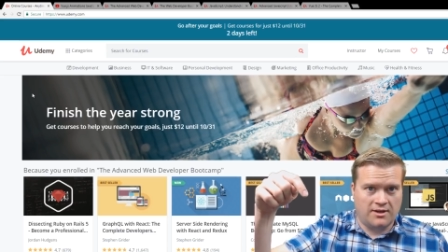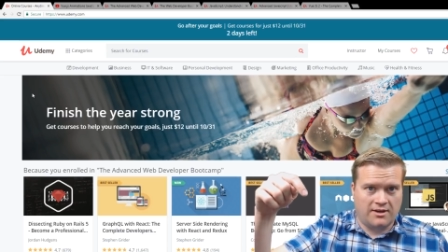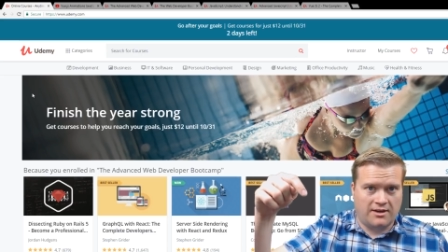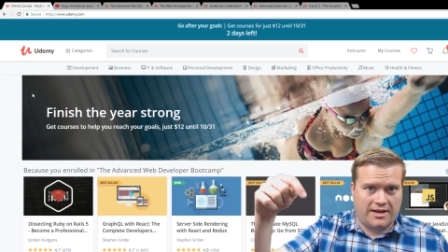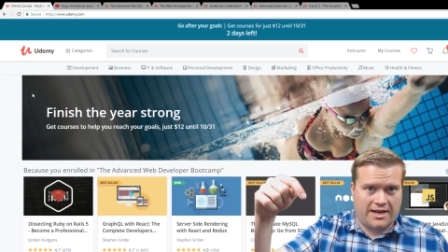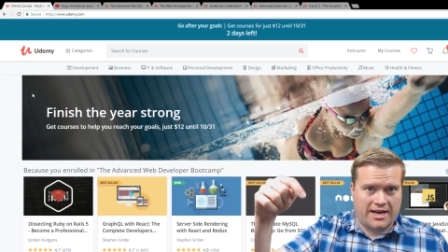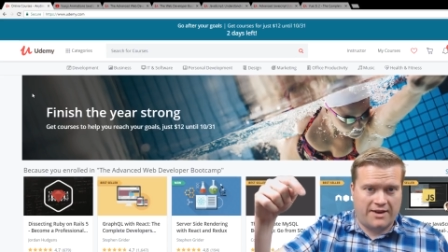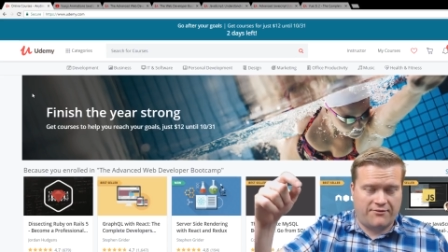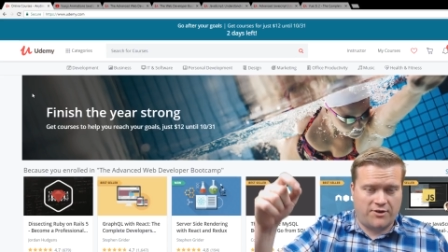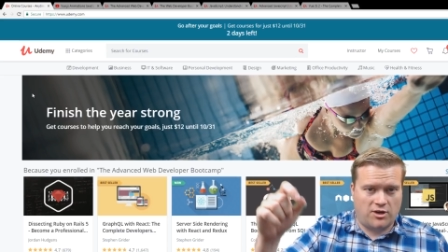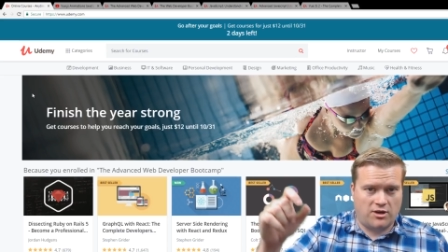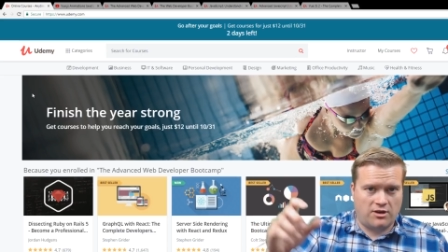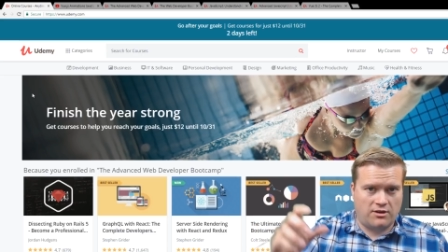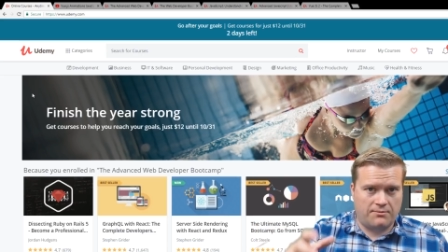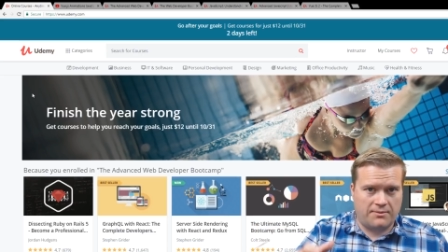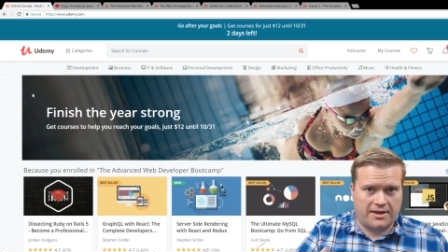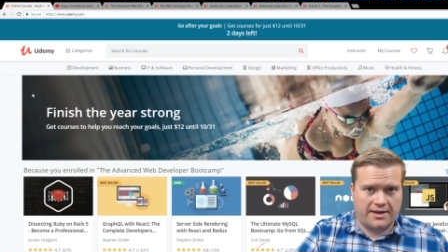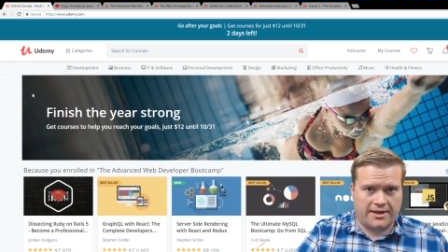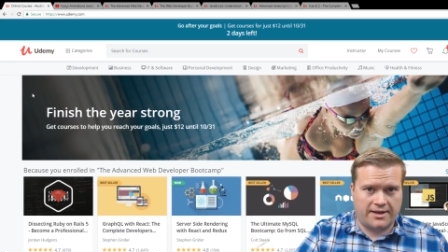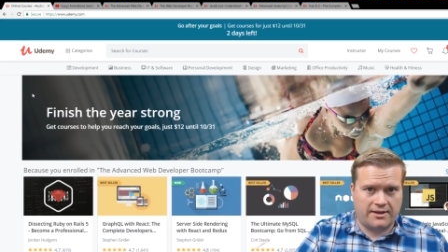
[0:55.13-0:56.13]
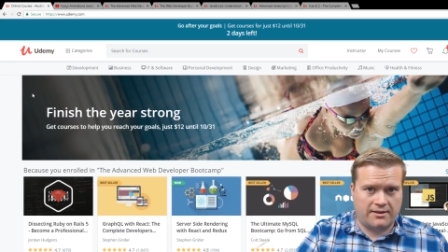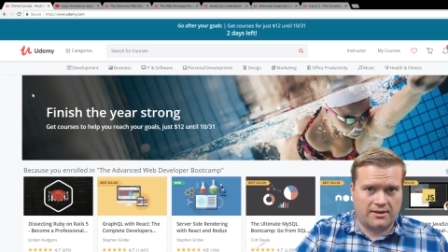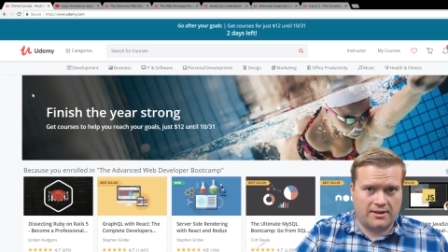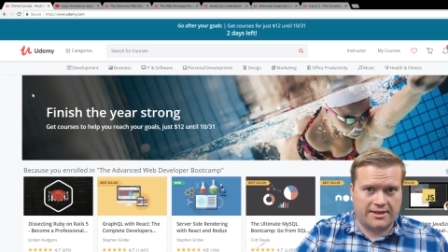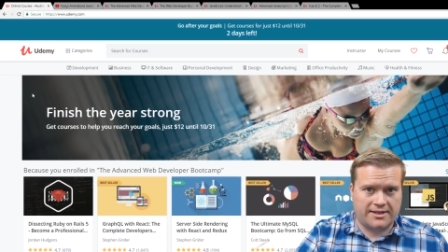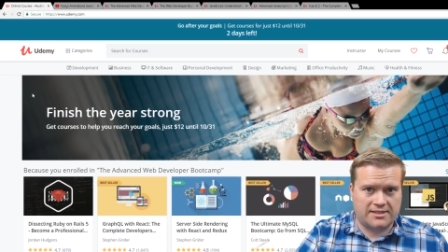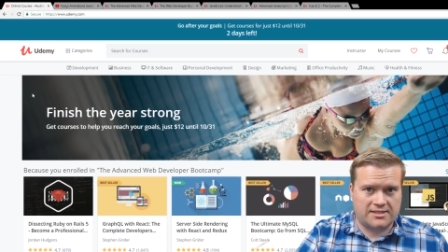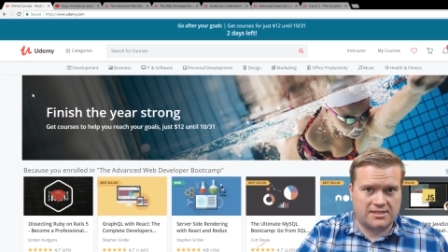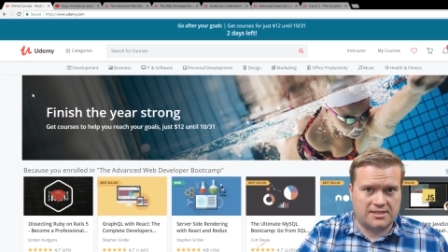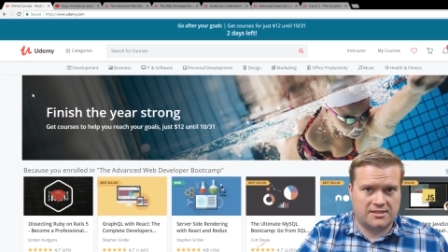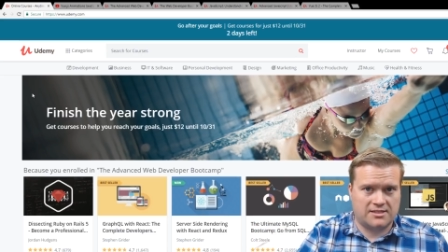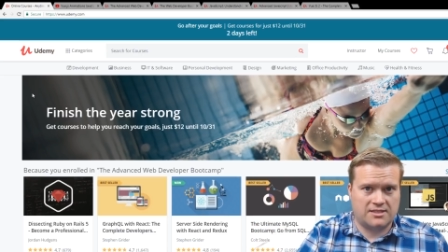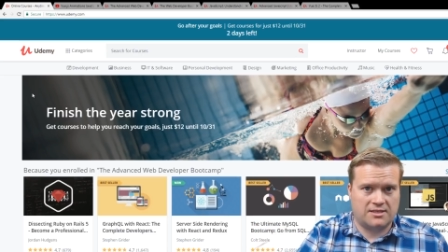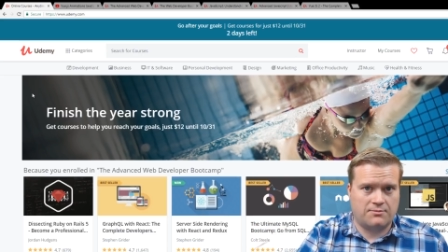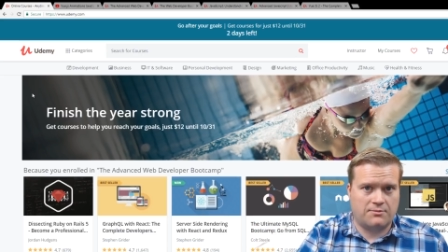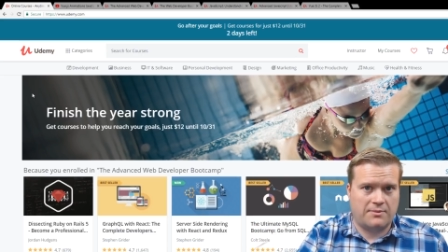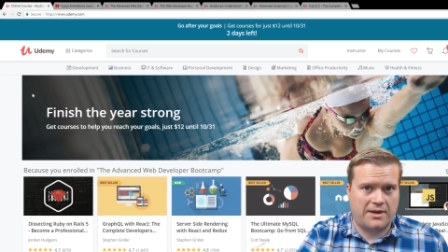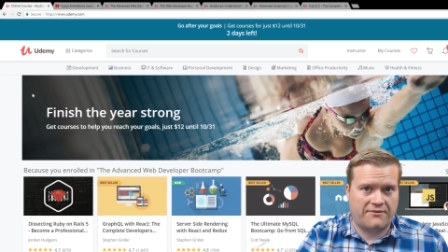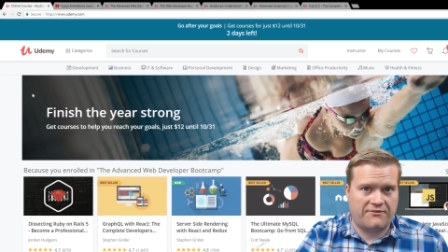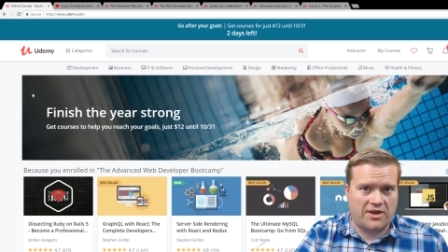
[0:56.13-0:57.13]
I have all my links to some
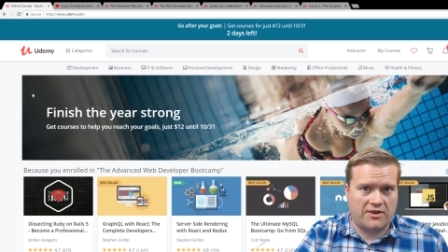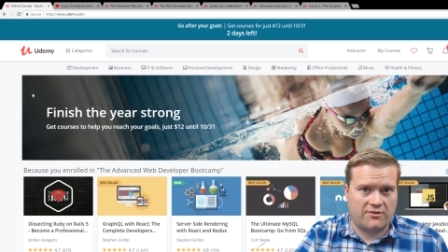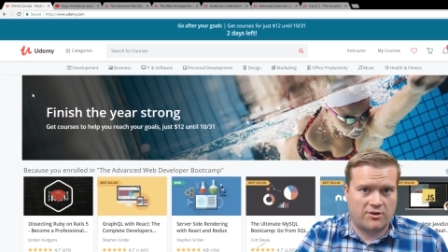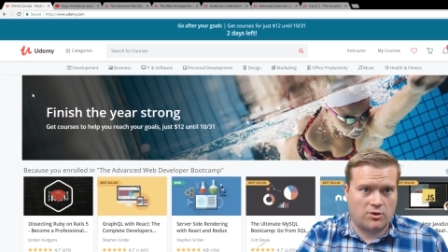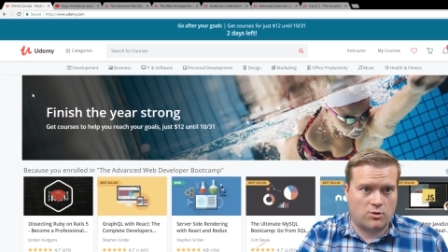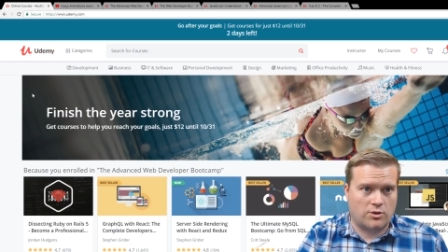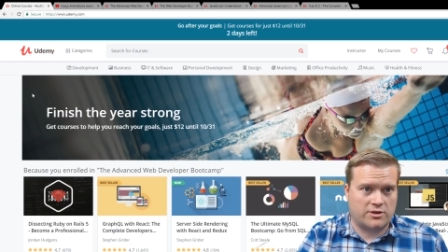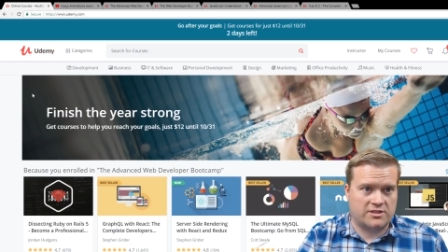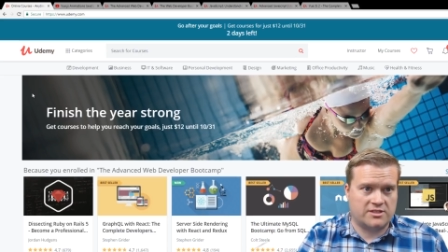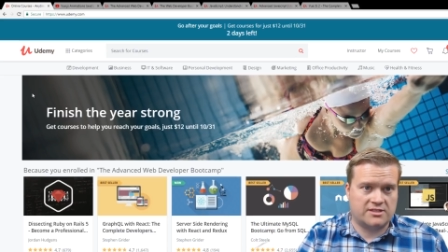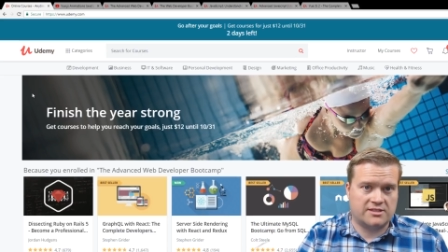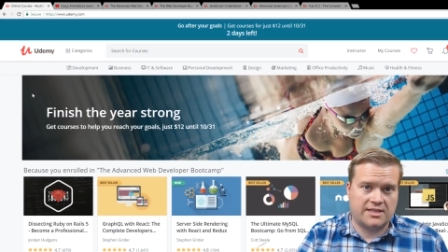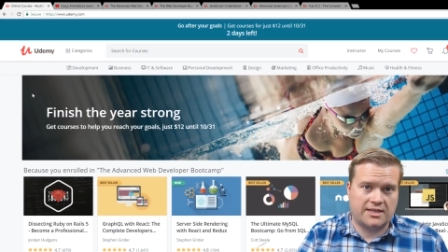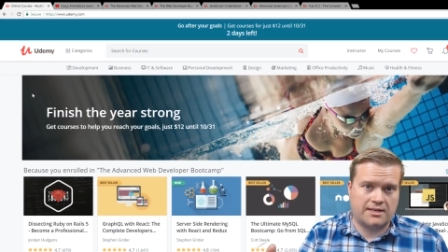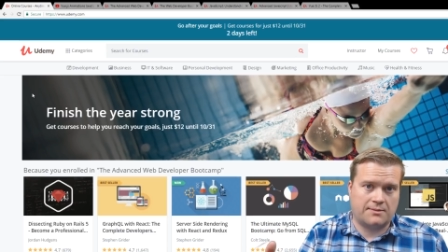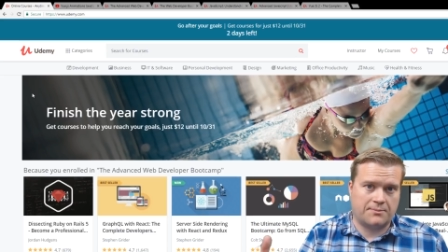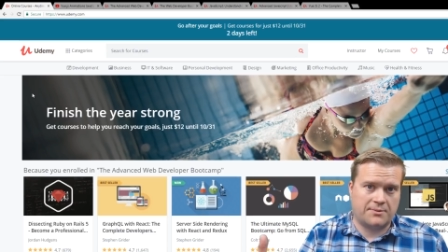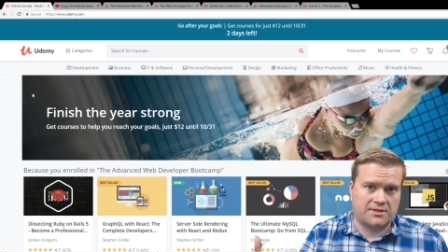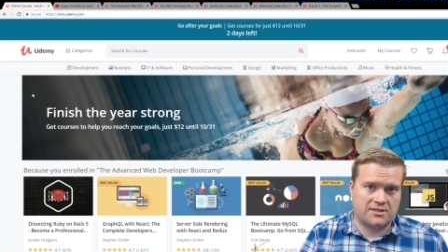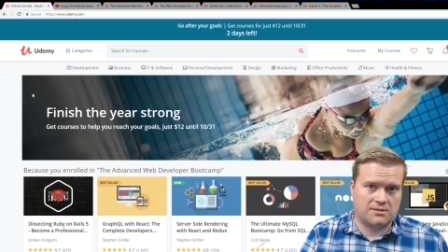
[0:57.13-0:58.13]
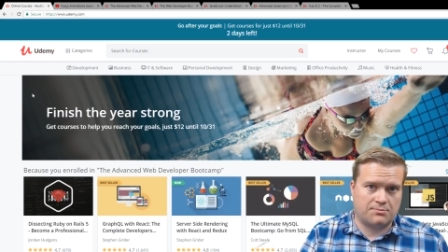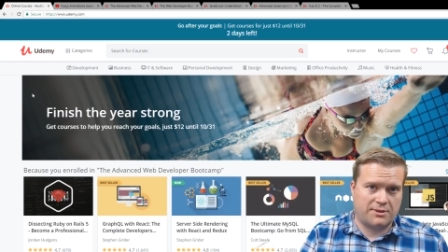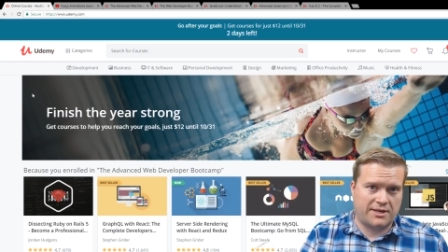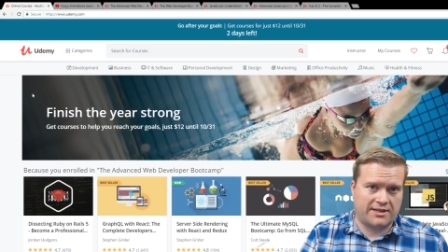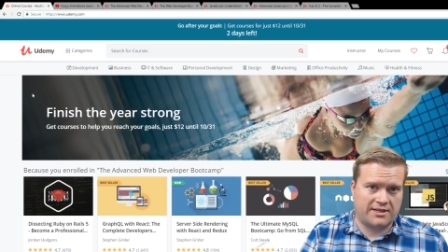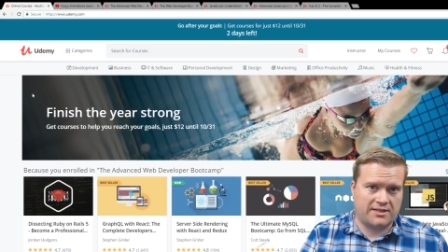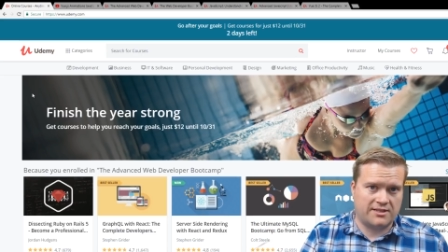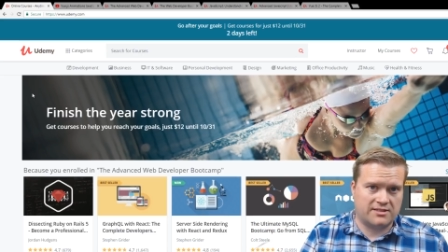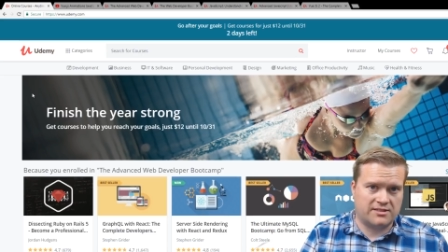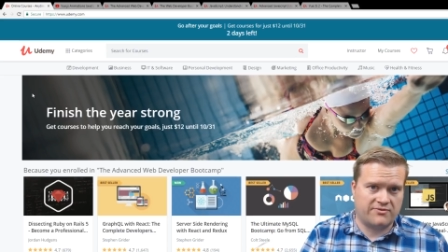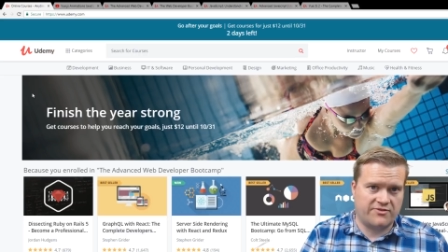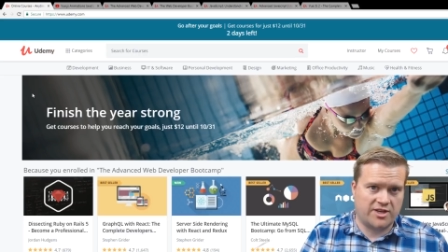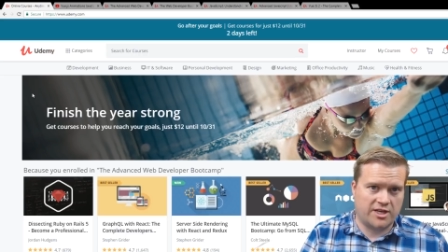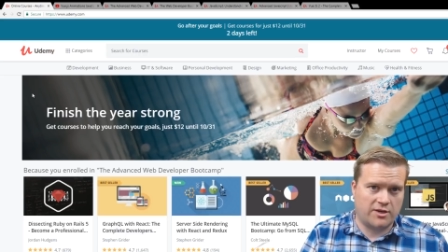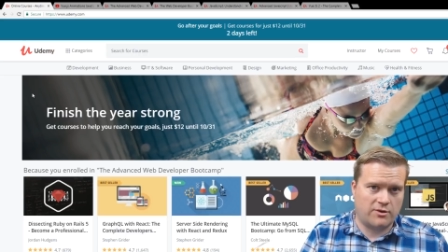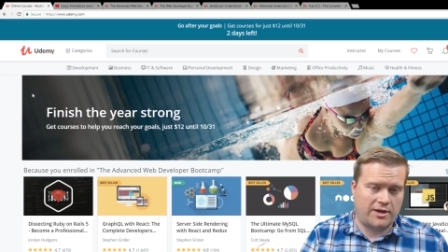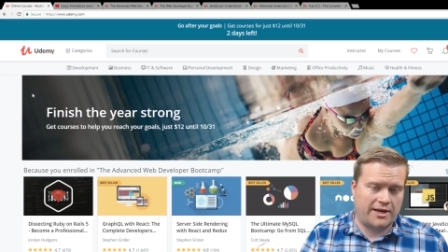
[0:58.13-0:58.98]
of my favorite courses that I'm going to explain in this video.